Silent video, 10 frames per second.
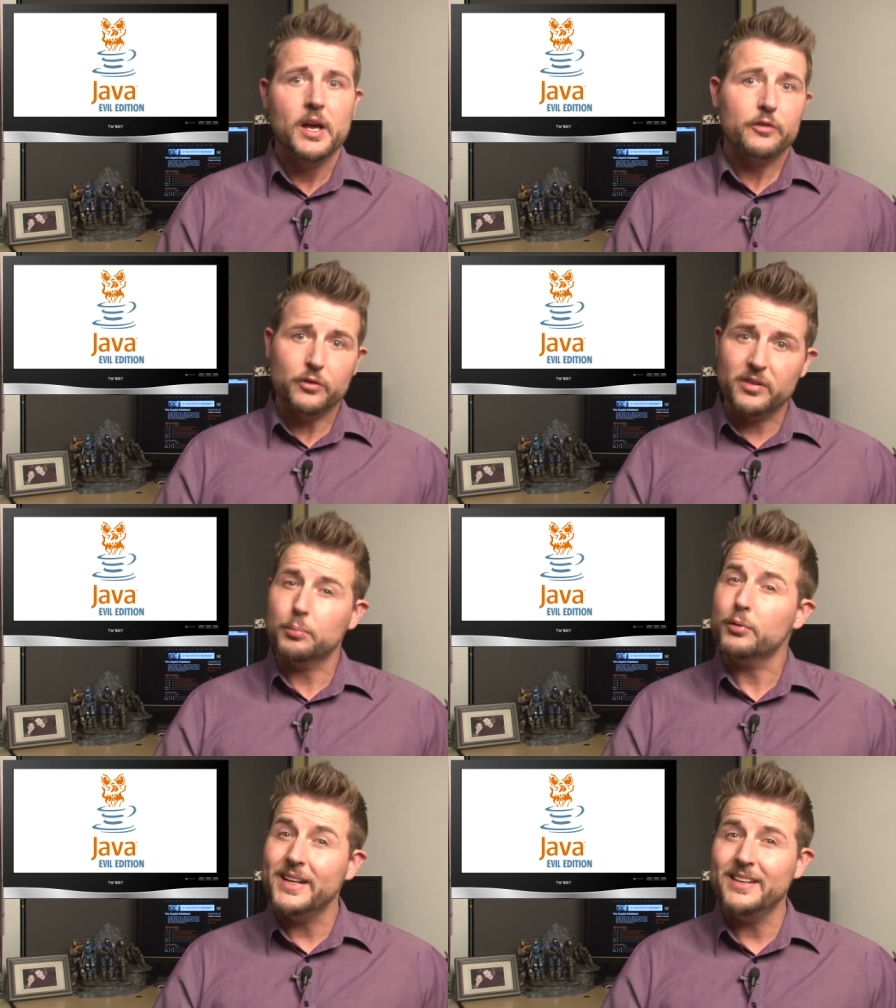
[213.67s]
So it's a
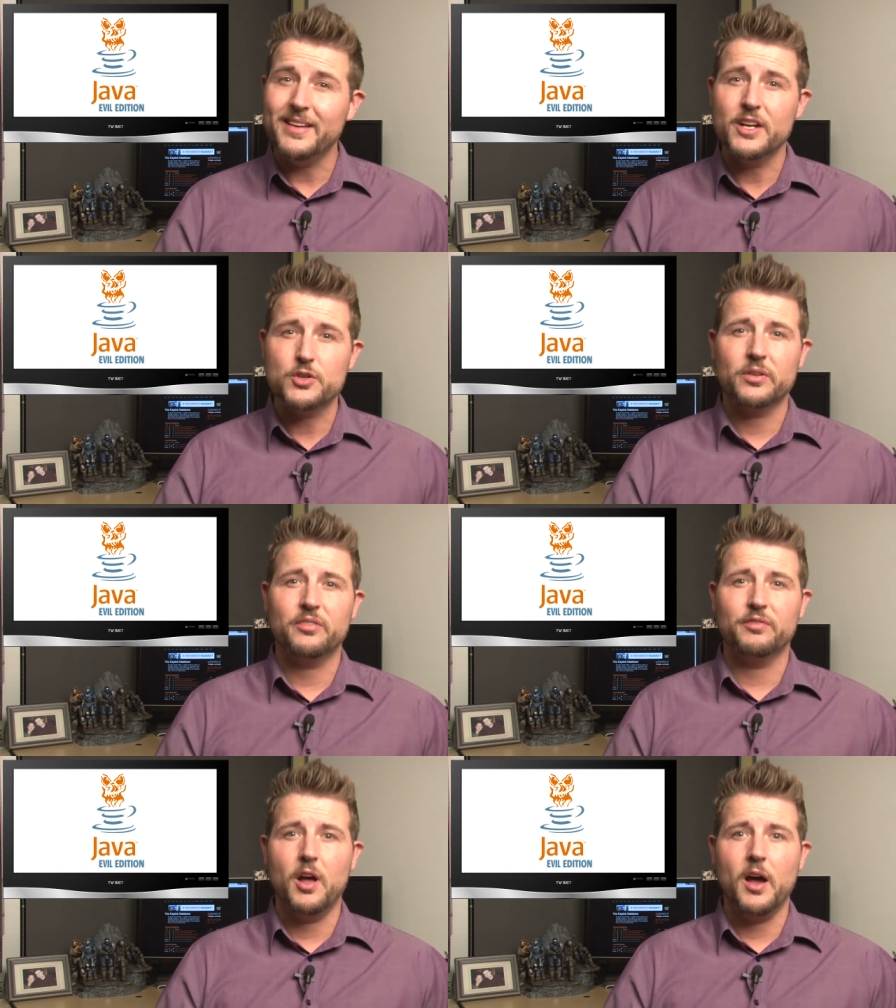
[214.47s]
pretty dangerous
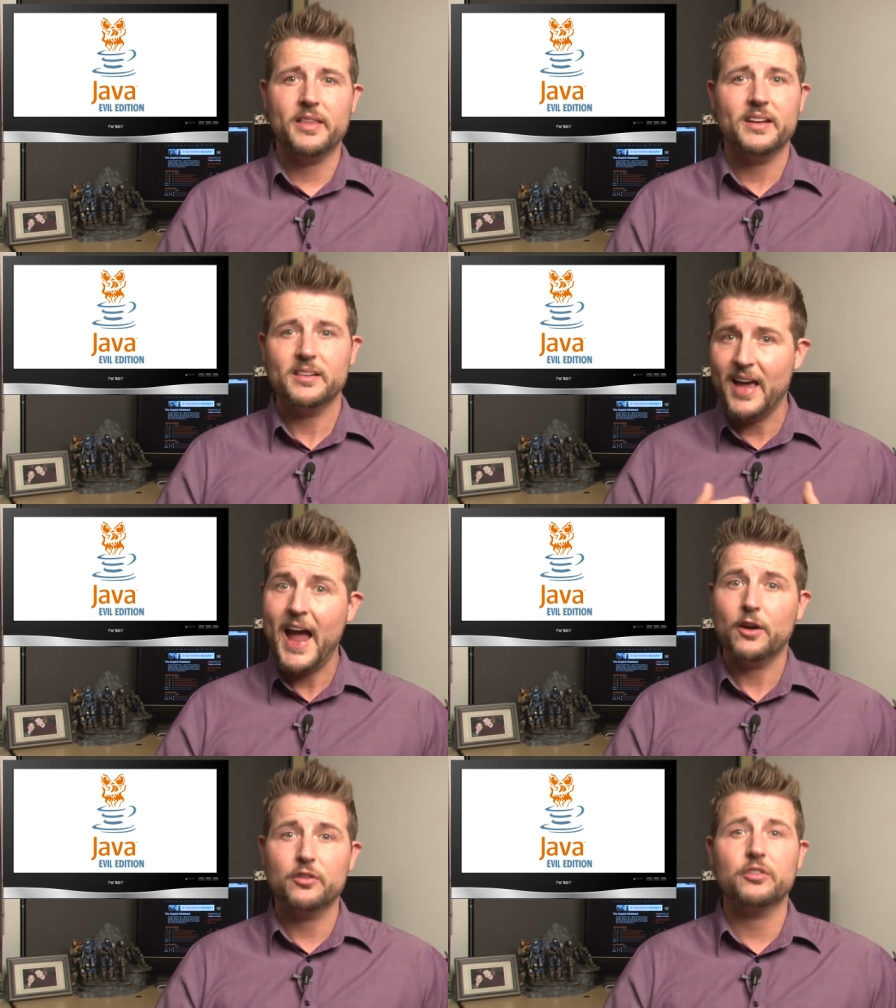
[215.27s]
flaw that
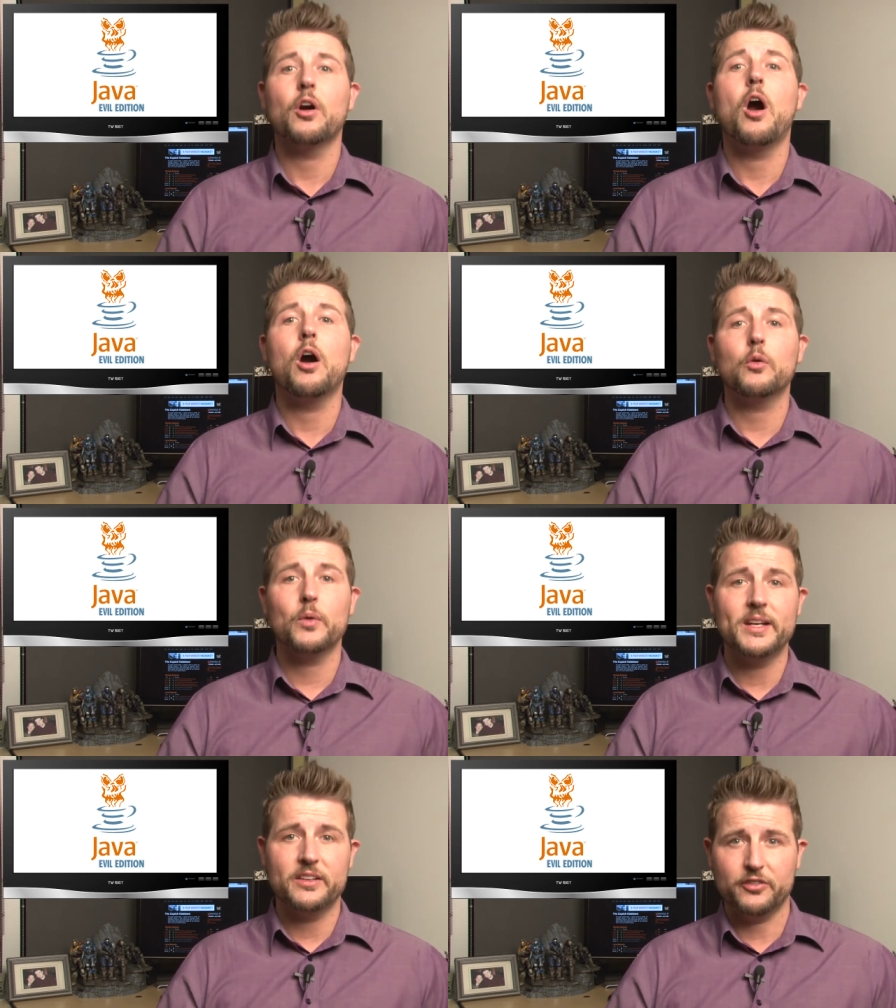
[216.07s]
attackers are
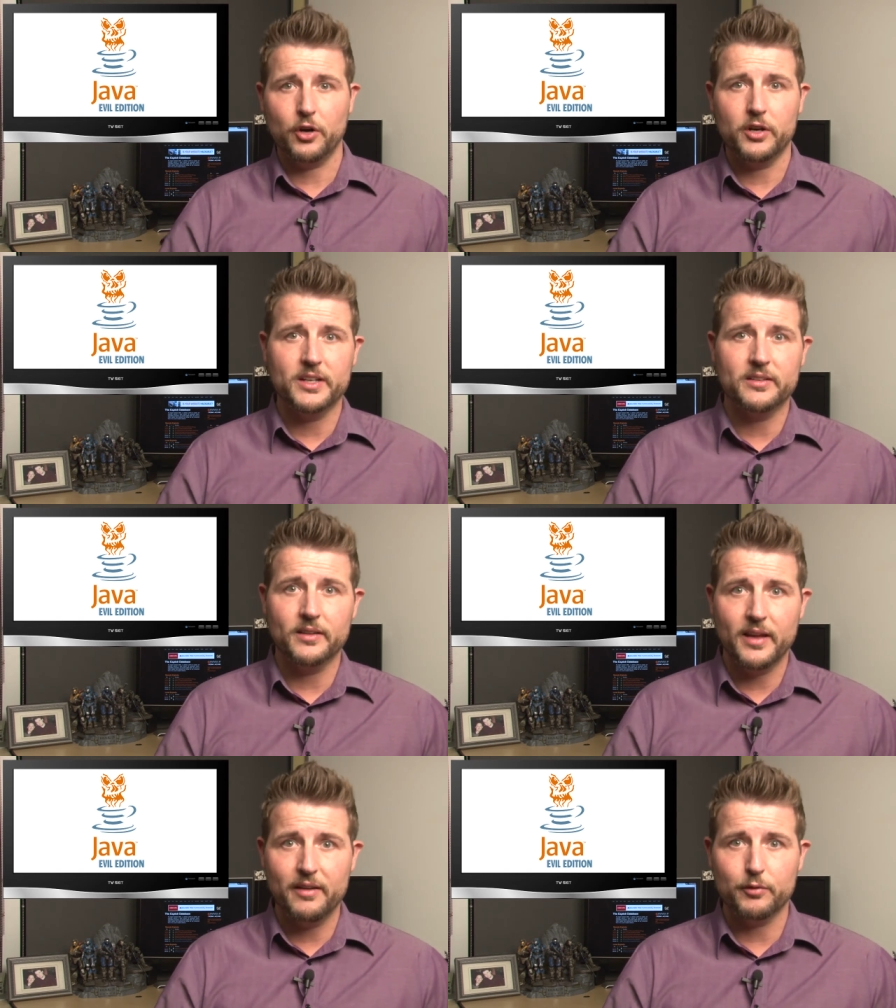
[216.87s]
already starting to
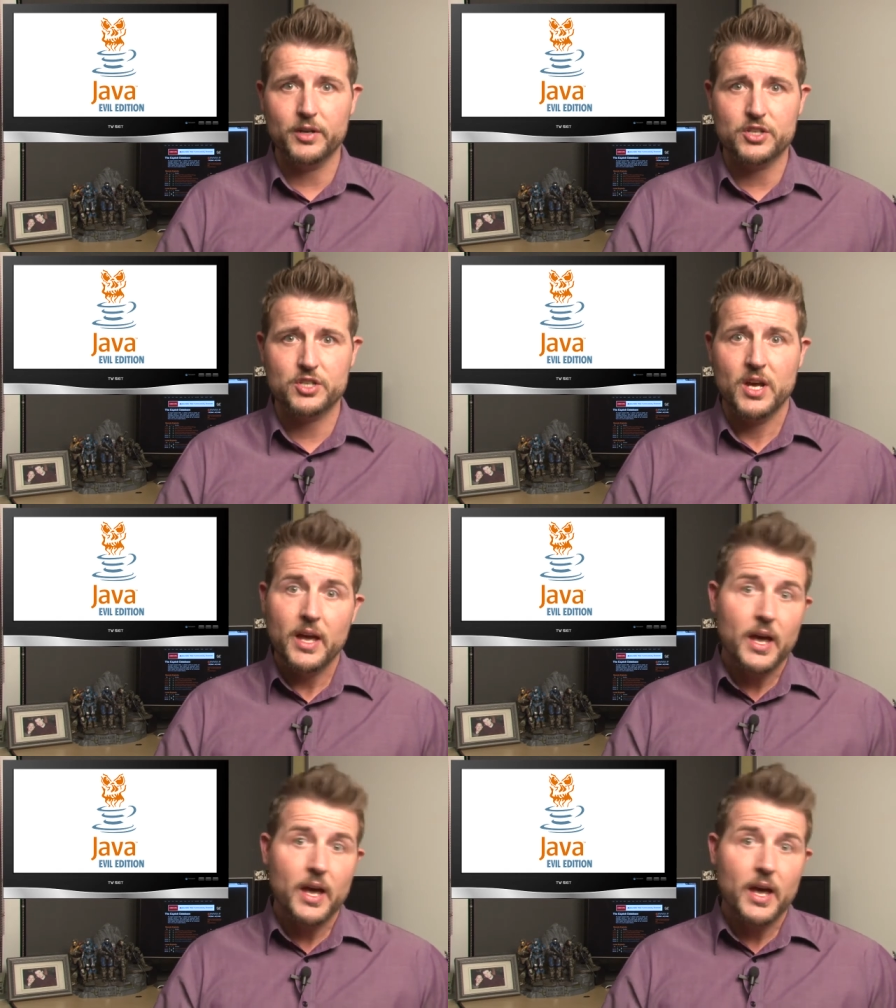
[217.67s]
leverage.